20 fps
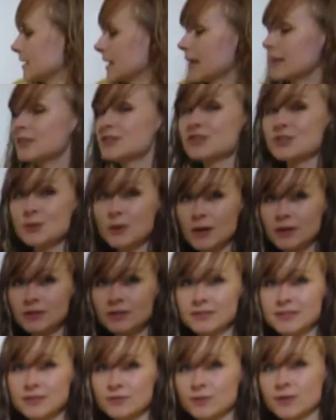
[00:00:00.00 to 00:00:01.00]
Okay, it's
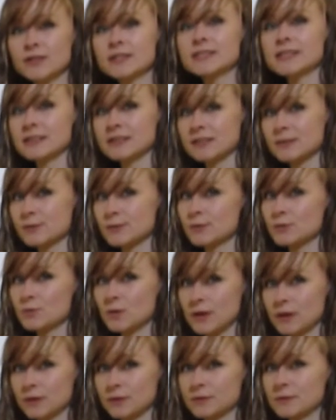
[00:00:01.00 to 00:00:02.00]
200 different and this one's
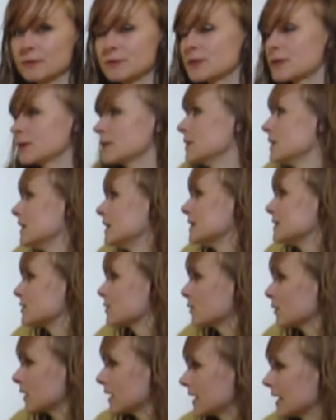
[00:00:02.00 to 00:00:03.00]
way closer.
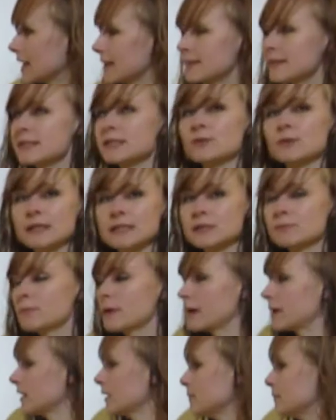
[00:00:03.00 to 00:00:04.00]
So again, this way is
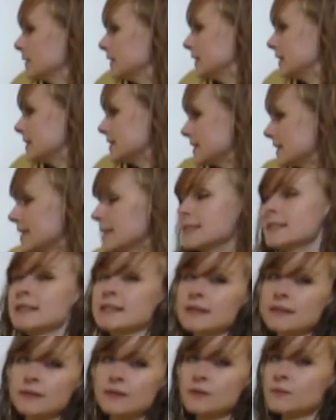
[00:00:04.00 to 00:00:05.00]
better, but this is
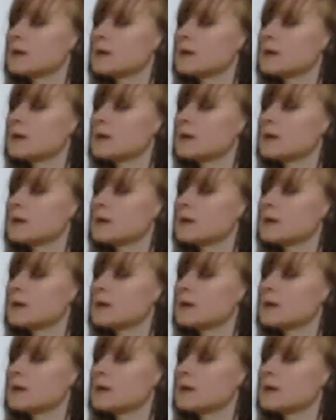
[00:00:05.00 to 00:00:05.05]
another